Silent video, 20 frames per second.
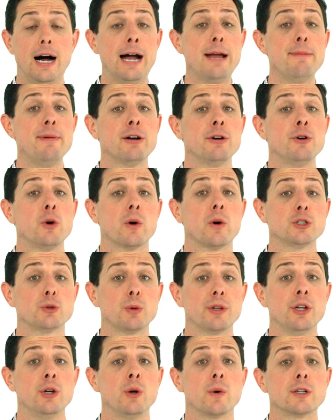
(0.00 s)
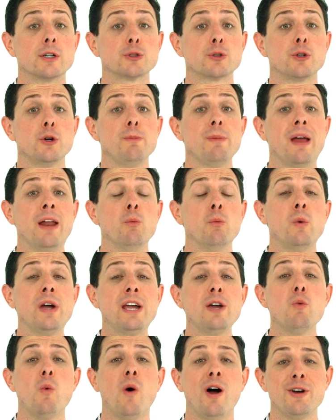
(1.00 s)
I'm Aaron Norris with the Norris Group, and
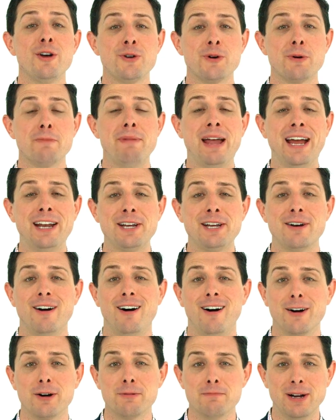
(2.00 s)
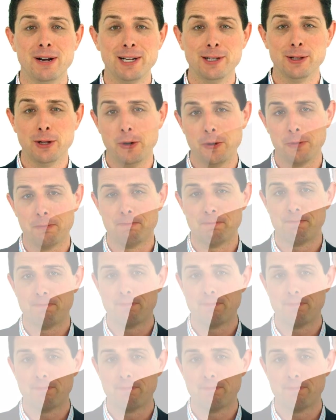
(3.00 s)
we want your banning hard money loan.